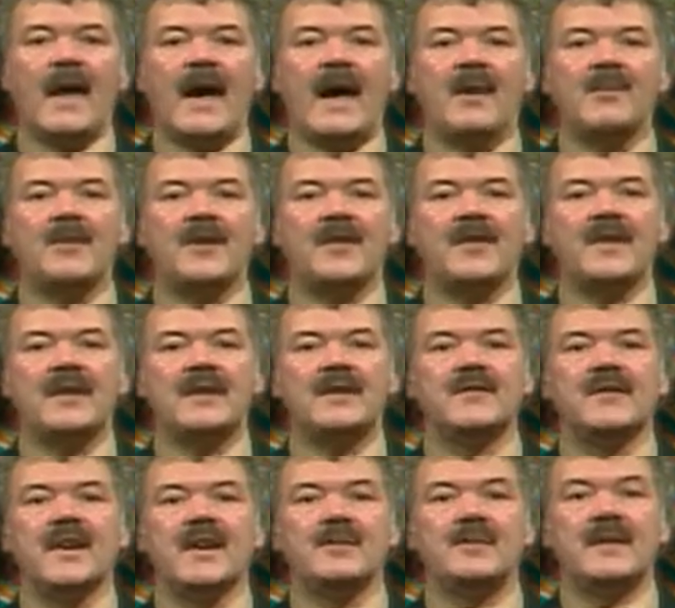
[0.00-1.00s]
and with the
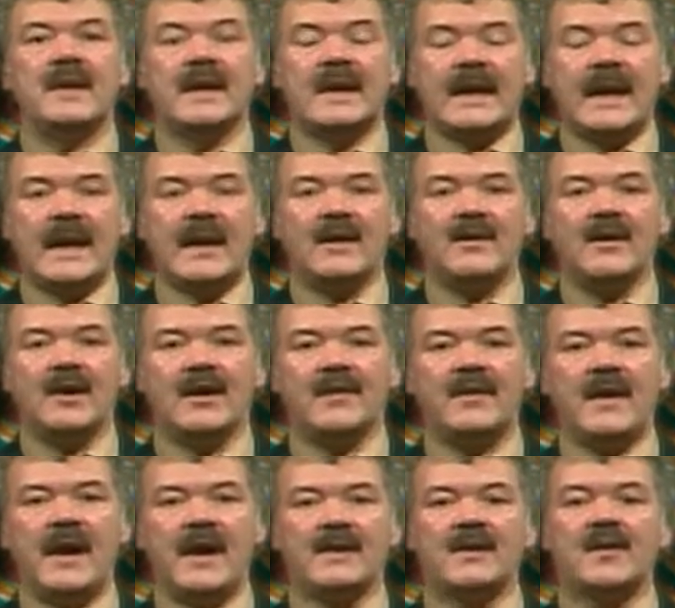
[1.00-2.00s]
development again
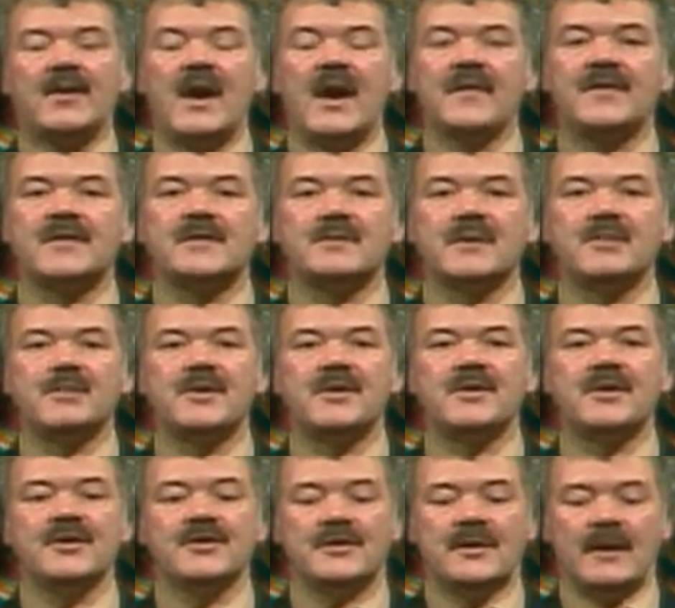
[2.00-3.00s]
of hand craftsmen
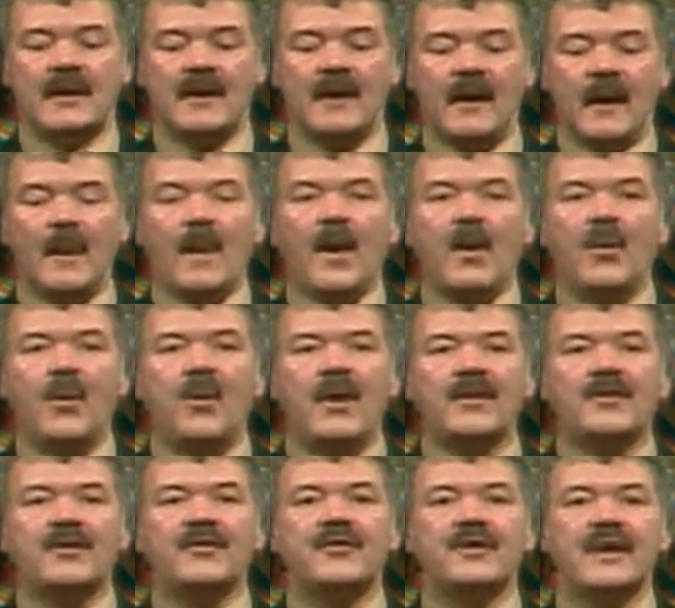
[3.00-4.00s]
producing
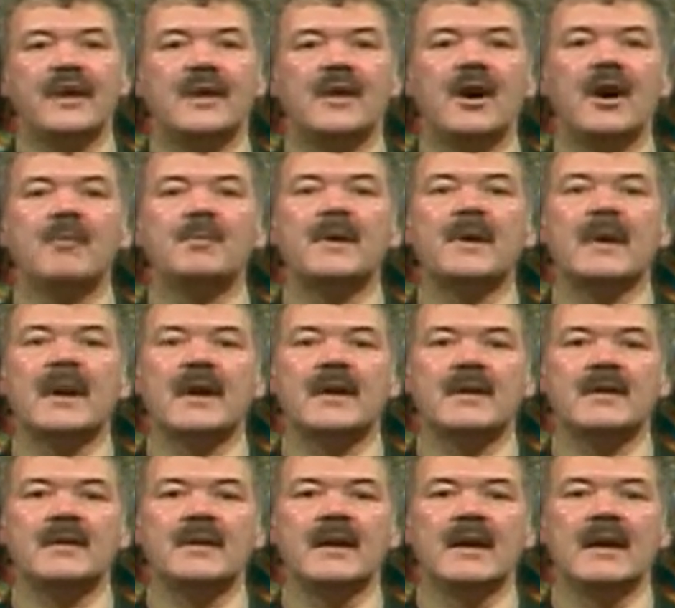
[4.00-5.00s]
wonderfully
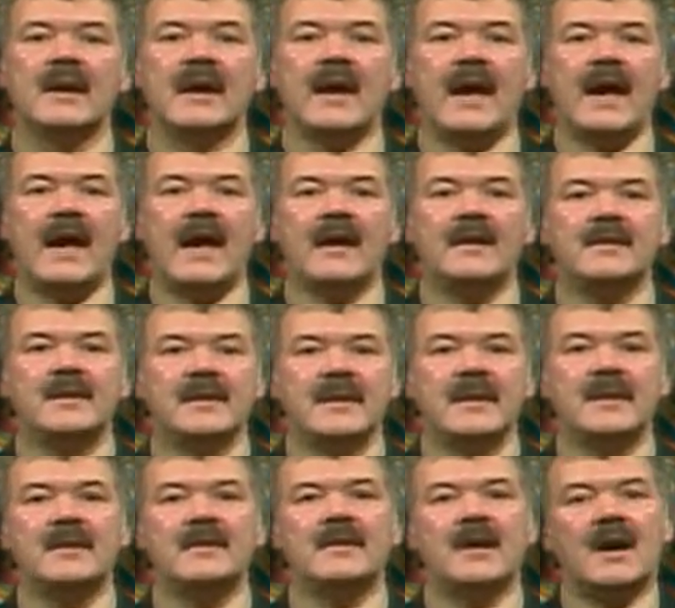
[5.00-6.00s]
complicated hand
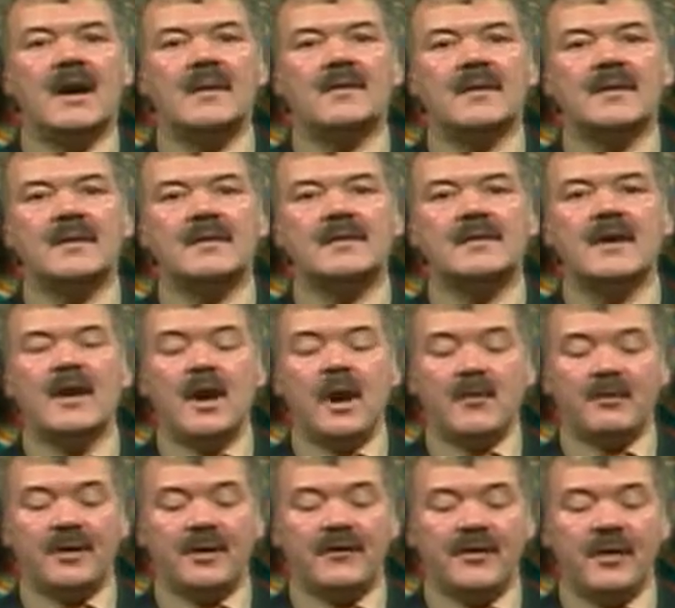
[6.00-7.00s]
knitted garments,
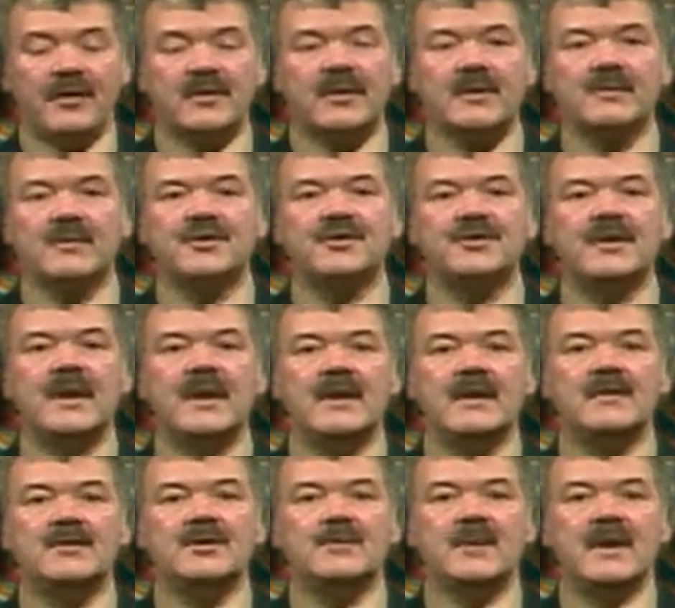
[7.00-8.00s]
provoked the
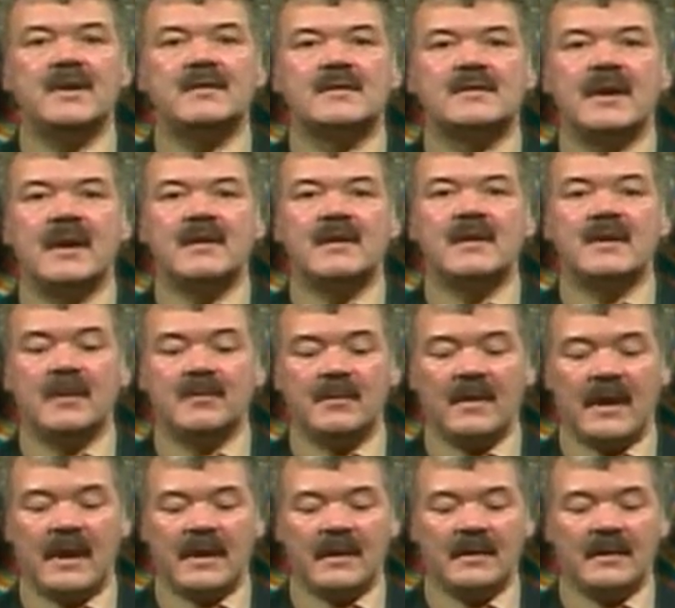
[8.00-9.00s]
machine to be extended
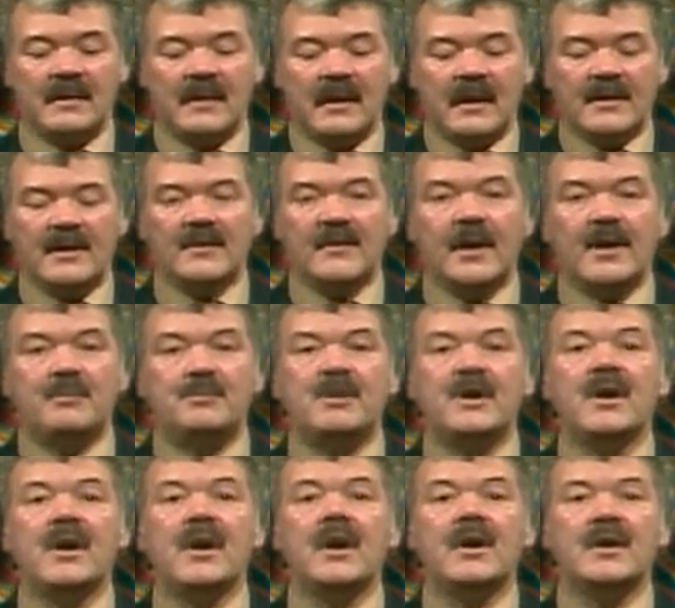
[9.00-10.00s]
and developed
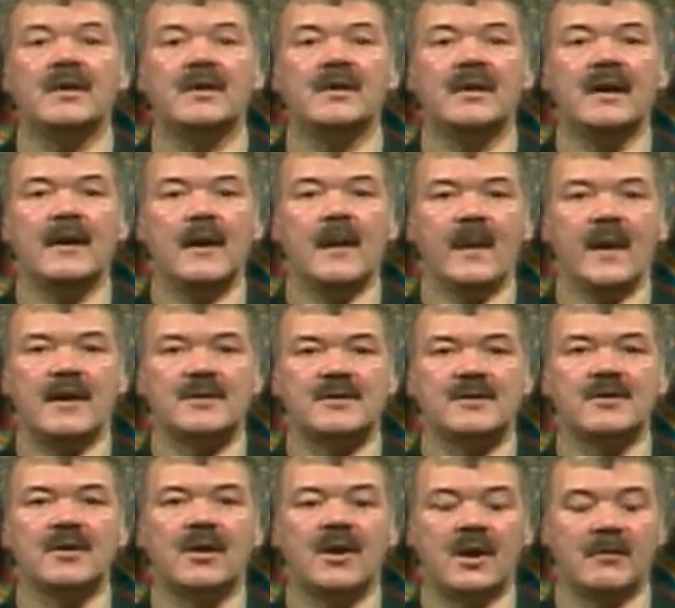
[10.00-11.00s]
beyond
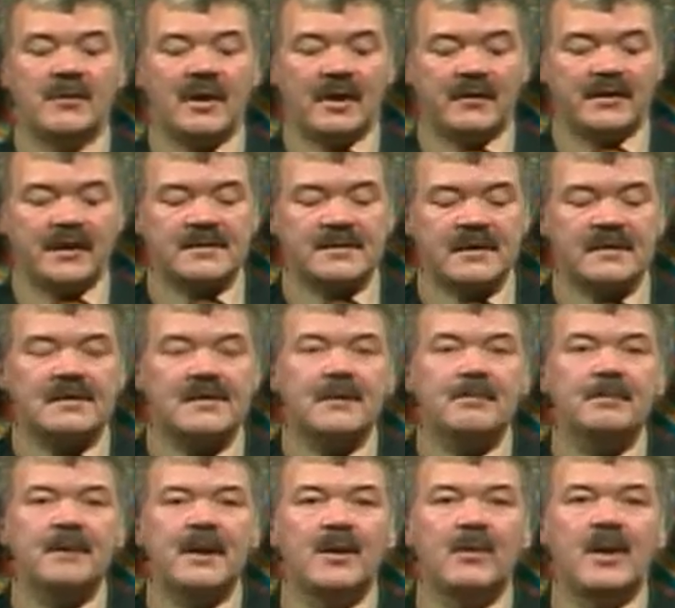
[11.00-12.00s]
its norm of just
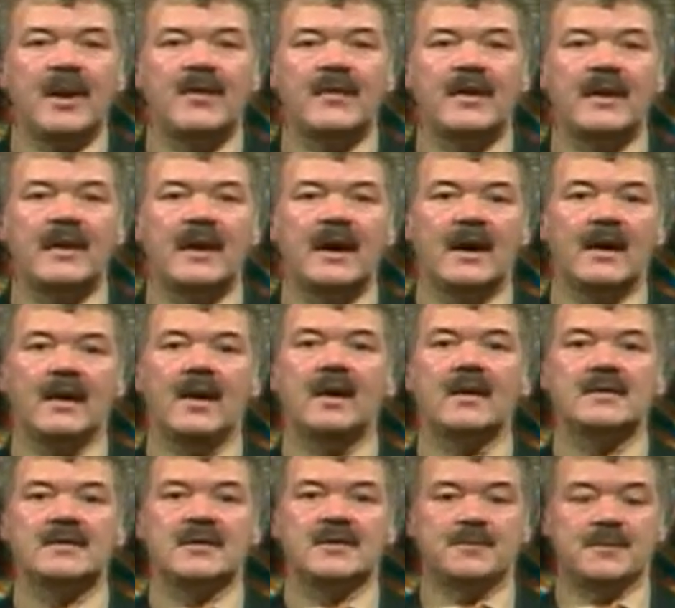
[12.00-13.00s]
simply weaving a
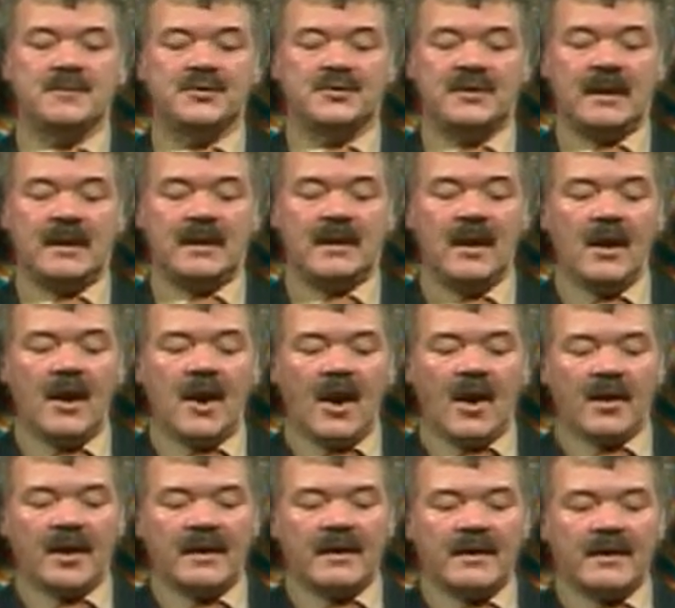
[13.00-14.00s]
lock stitch machine
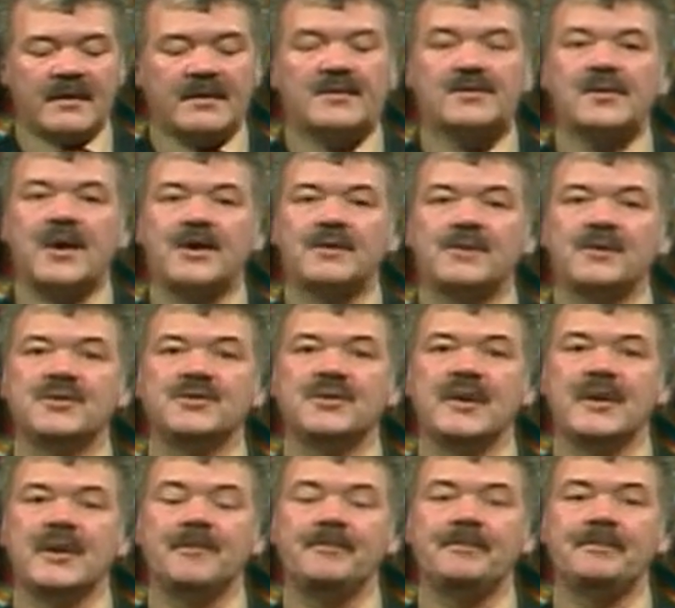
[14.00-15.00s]
or a knitted stretch
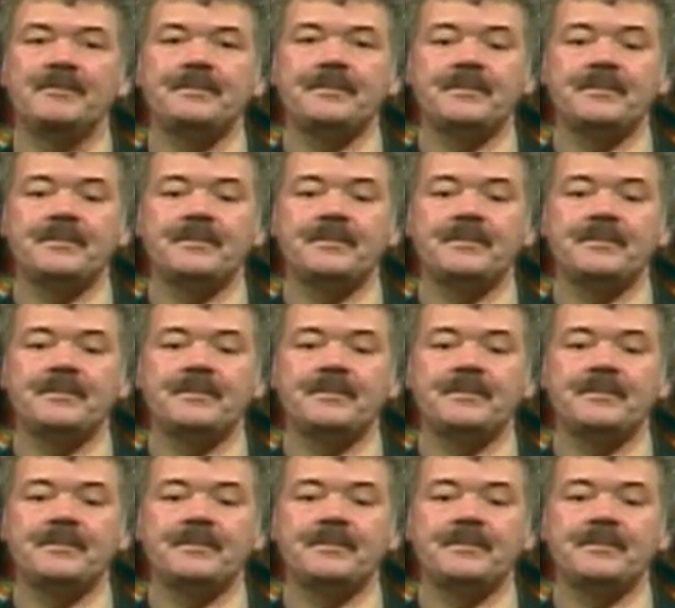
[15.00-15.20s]
machine.